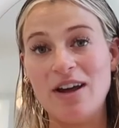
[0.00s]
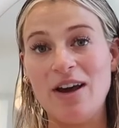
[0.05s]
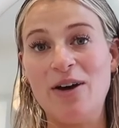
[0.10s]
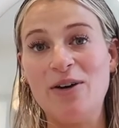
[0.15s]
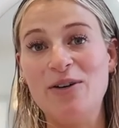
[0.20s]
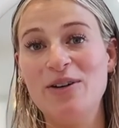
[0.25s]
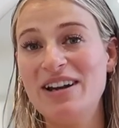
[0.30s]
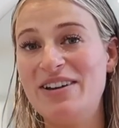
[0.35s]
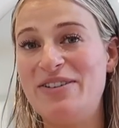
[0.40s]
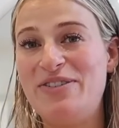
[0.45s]

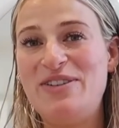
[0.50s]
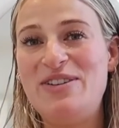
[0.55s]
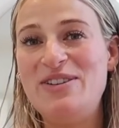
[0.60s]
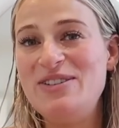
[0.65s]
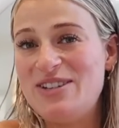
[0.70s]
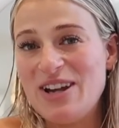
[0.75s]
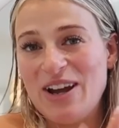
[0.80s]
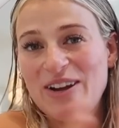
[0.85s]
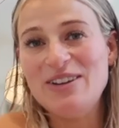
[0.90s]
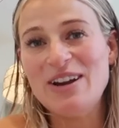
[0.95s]
know, if
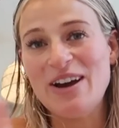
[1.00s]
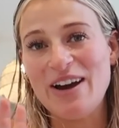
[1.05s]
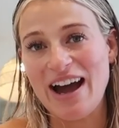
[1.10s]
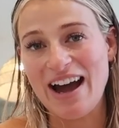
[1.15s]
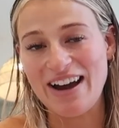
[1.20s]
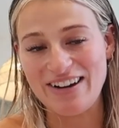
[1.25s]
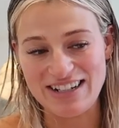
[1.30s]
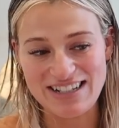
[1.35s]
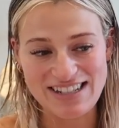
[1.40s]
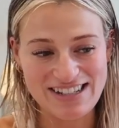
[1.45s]
you don't know
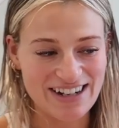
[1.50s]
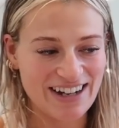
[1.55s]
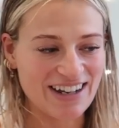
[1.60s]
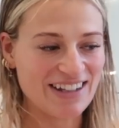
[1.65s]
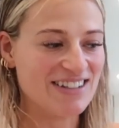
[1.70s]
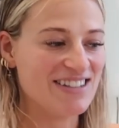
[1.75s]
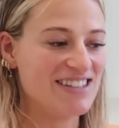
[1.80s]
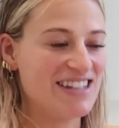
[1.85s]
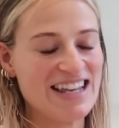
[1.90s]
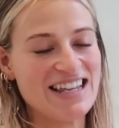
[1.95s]
Harry
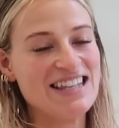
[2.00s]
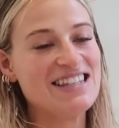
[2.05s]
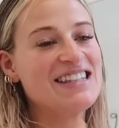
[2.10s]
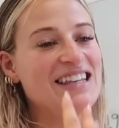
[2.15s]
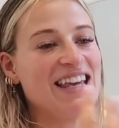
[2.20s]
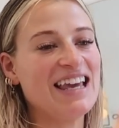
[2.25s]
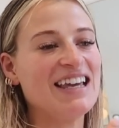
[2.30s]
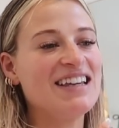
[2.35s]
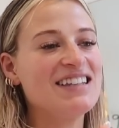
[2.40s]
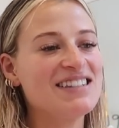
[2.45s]
Styles, his
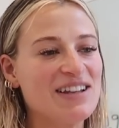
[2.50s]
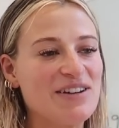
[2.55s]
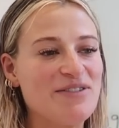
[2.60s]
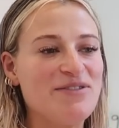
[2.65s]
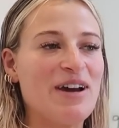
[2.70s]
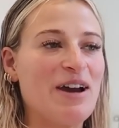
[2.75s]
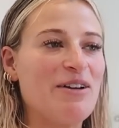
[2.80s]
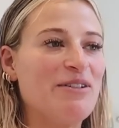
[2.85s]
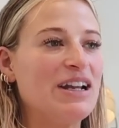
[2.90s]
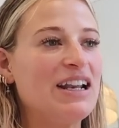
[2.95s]
gigs are
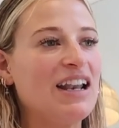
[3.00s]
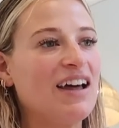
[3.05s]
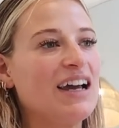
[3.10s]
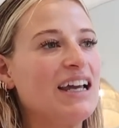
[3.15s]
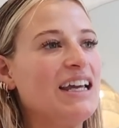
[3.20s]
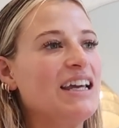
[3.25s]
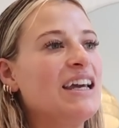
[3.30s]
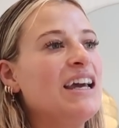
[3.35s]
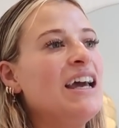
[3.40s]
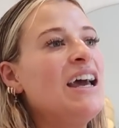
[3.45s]
very
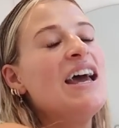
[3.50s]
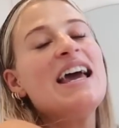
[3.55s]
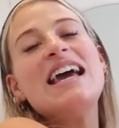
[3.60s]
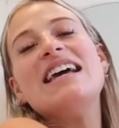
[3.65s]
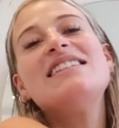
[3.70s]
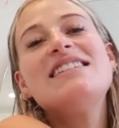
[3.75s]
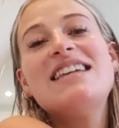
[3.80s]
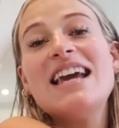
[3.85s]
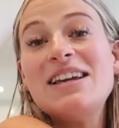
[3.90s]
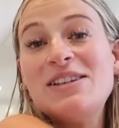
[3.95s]
like,
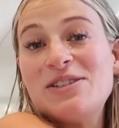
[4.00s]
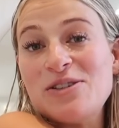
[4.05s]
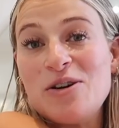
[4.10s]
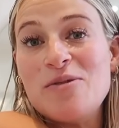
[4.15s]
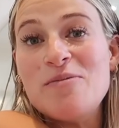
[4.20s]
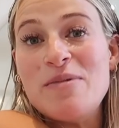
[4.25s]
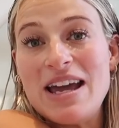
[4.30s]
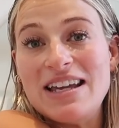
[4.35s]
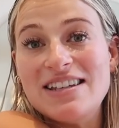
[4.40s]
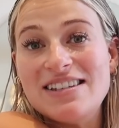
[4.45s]
his gigs are
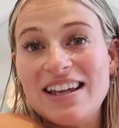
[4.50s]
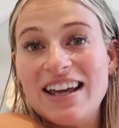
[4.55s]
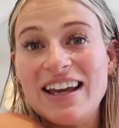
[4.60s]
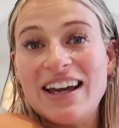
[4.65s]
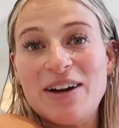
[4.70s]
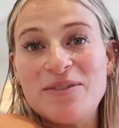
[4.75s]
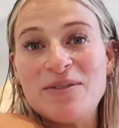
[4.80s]
amazing.